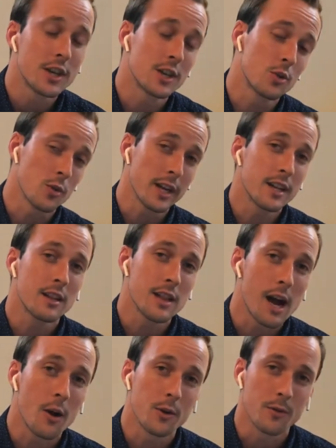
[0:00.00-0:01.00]
a great
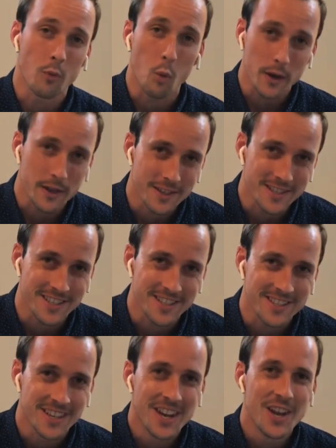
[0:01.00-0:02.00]
cloud of
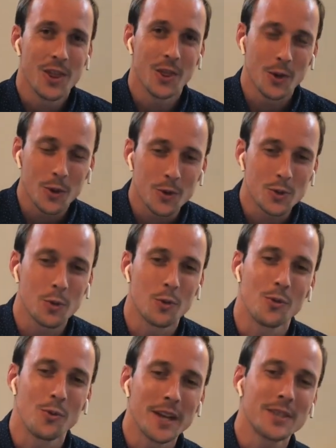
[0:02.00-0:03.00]
witnesses, those who
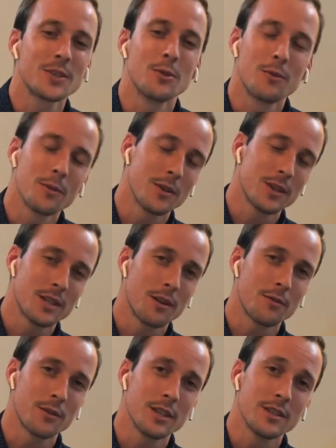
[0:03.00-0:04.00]
were rescued from their
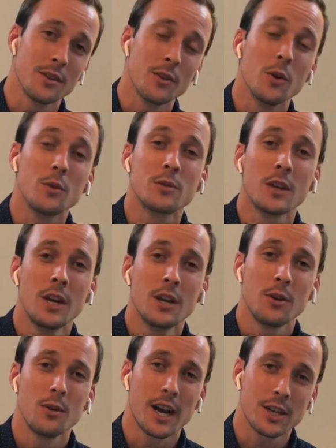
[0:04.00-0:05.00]
sufferings and those
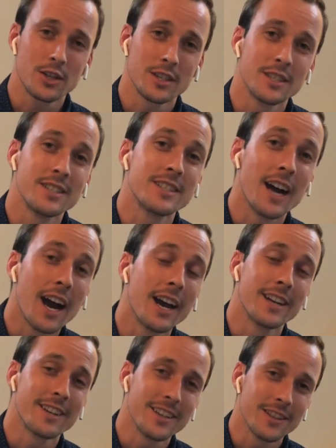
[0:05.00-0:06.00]
who actually
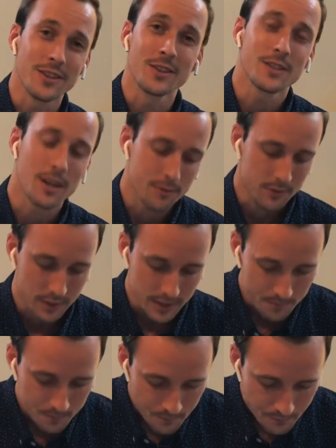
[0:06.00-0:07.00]
died in their suffering."